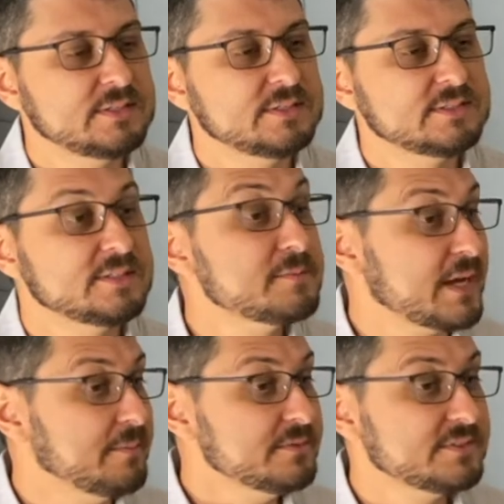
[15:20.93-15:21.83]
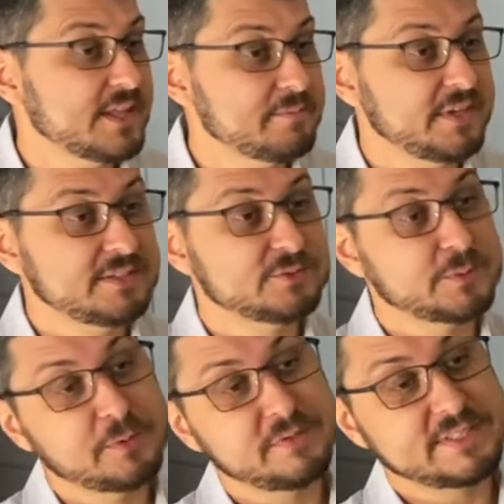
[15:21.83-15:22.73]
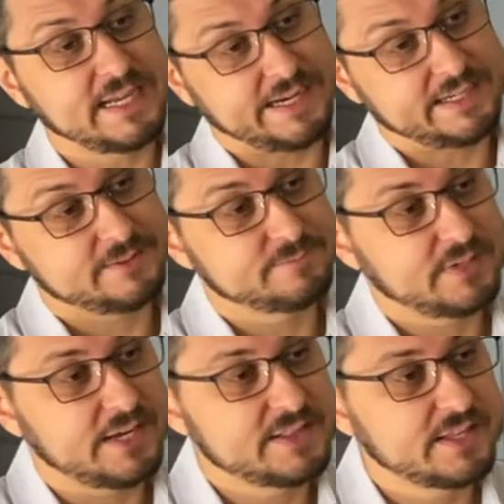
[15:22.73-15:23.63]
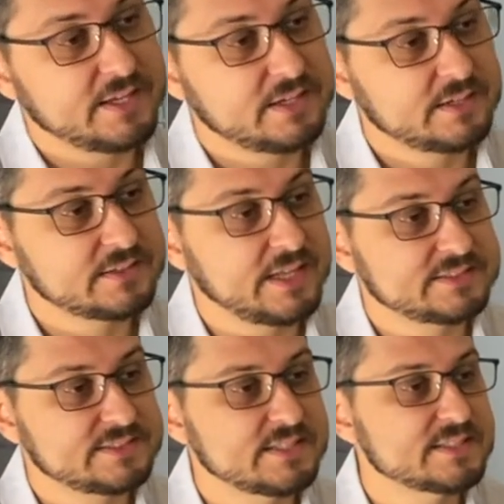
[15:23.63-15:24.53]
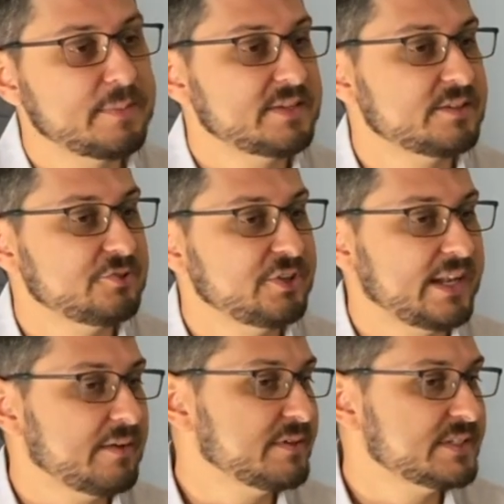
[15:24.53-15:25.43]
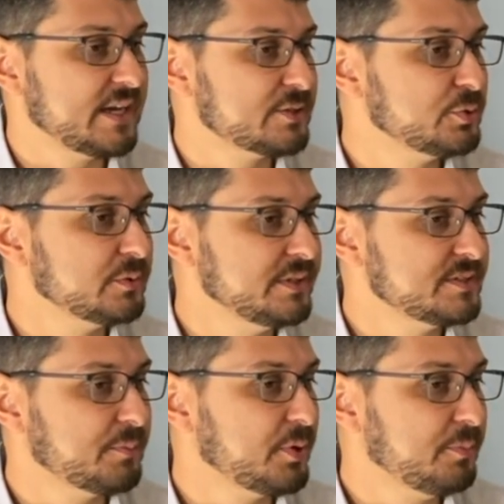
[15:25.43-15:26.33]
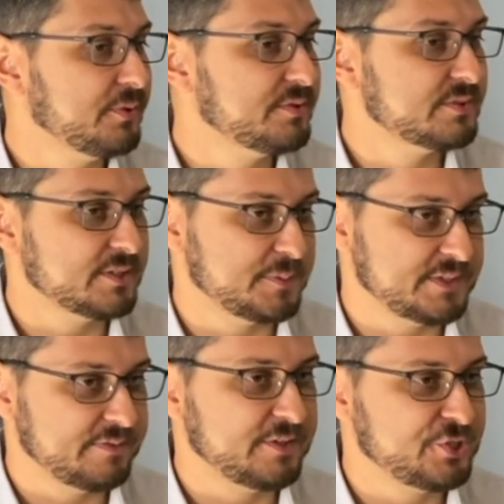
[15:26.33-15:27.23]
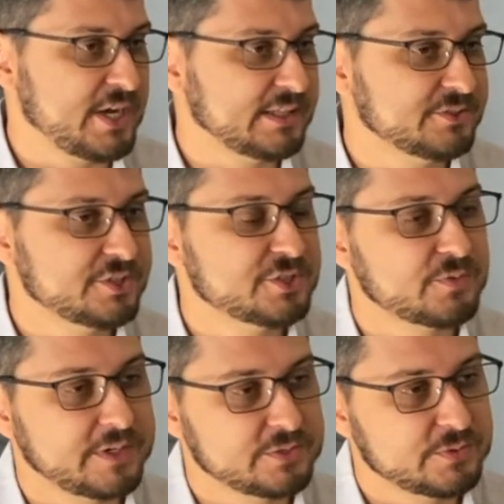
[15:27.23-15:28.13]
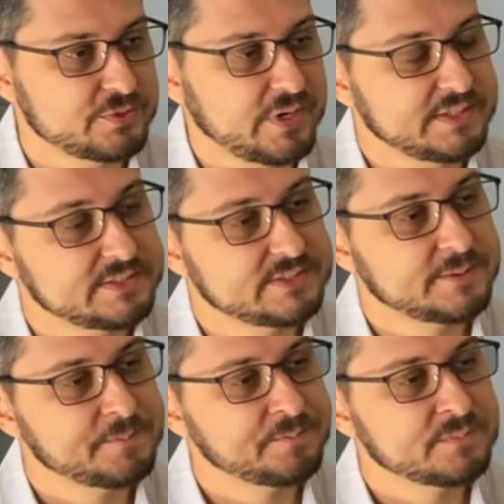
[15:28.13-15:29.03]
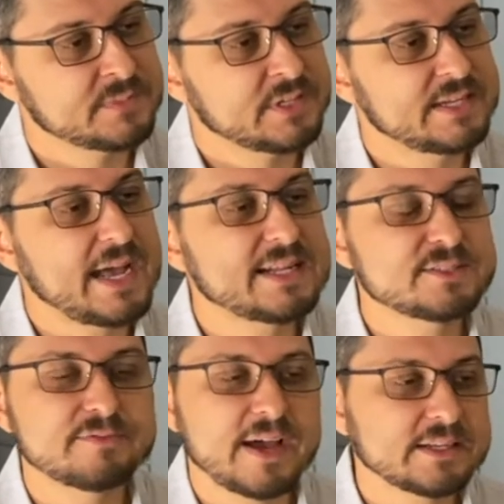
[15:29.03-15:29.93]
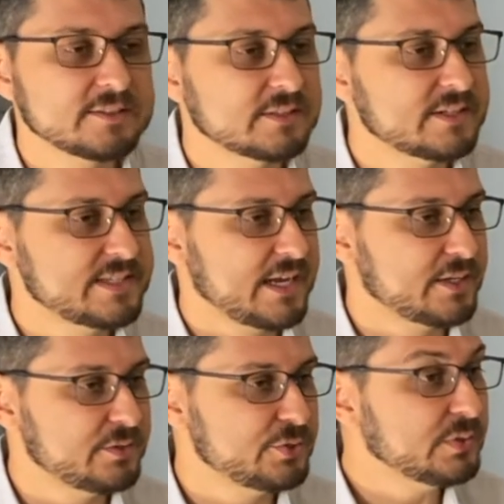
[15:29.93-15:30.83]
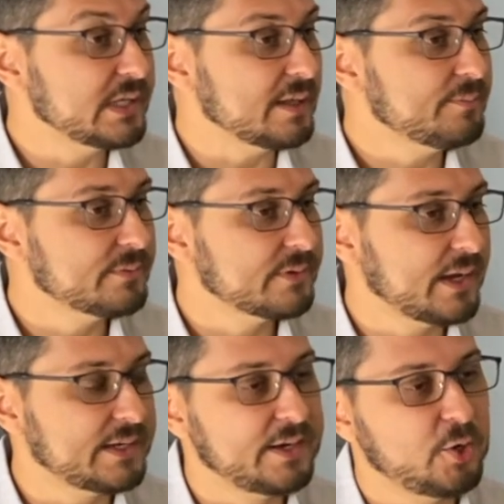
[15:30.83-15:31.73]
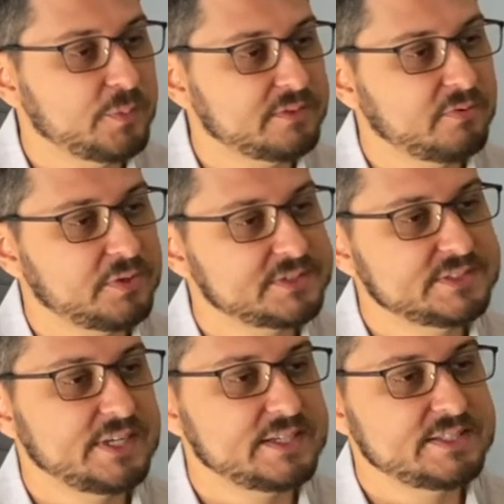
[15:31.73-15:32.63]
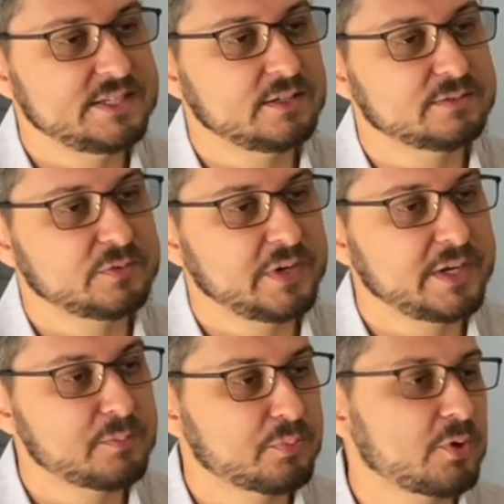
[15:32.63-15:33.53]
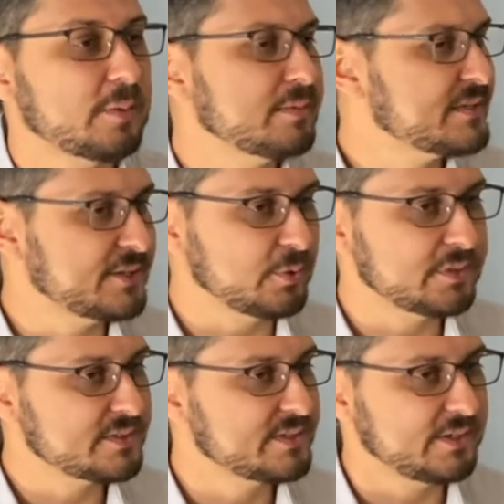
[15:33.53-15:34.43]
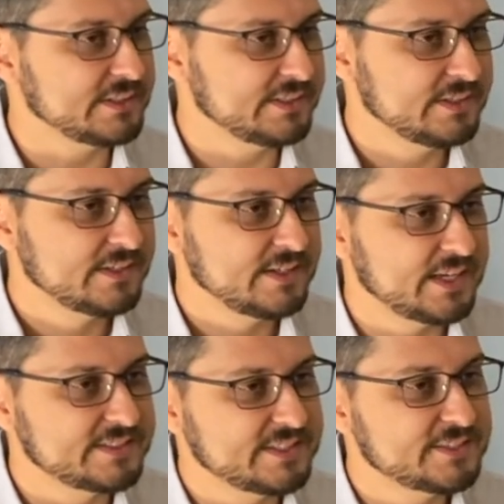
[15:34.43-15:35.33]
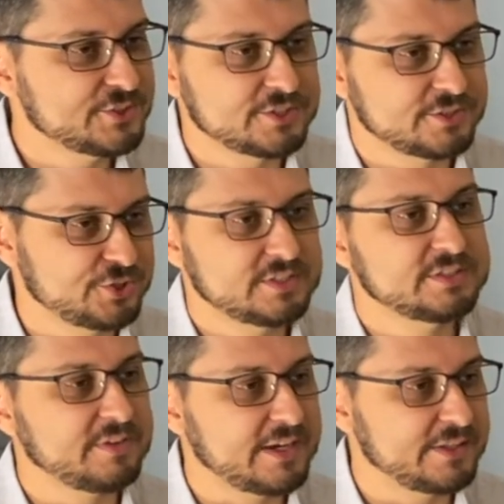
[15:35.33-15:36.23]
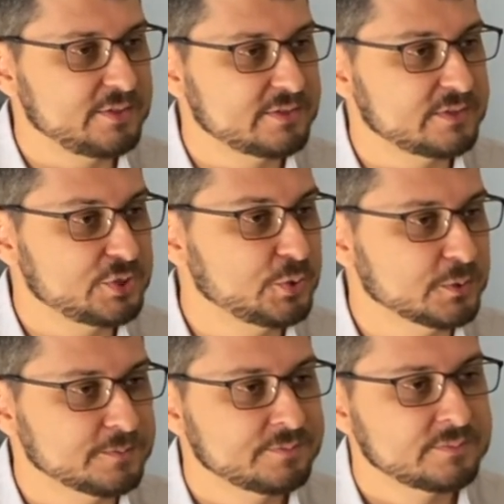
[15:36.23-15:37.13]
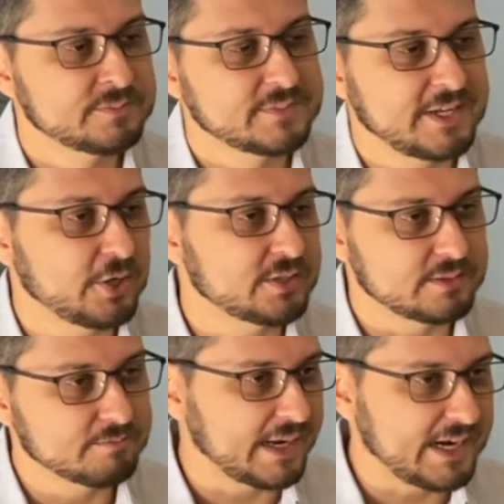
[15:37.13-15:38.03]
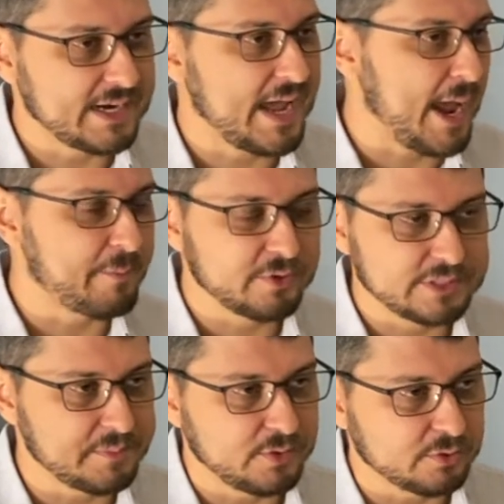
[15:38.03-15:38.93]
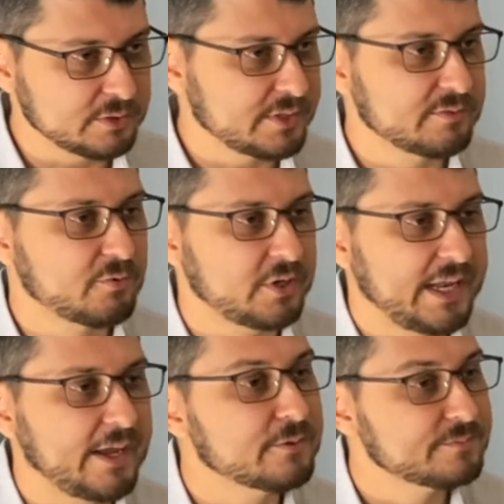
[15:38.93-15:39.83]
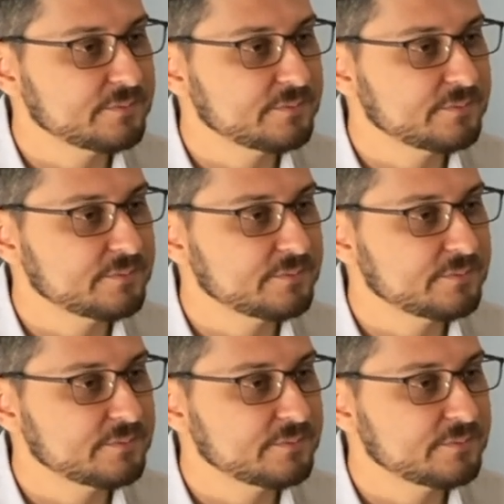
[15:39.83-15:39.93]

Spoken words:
Sometimes that means removing tech. I think that sends a message that every tech tool needs a purpose, a specific challenge it's trying to address. It adds value to the tech you do keep, and I hope avoids the idea of creating problems that don't necessarily exist just to justify the use of a tool. I got a hammer, let me go looking for a nail.